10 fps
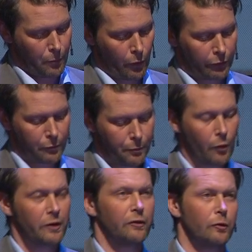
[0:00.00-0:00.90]
more
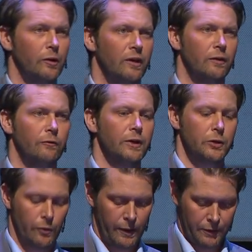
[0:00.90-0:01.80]
supporting to the
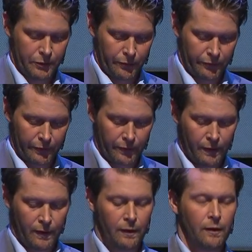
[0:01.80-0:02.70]
individual end user
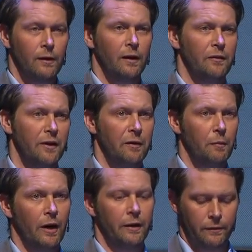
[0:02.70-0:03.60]
and
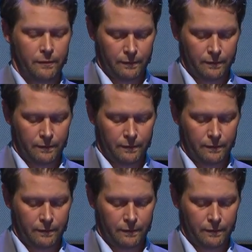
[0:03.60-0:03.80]
thereby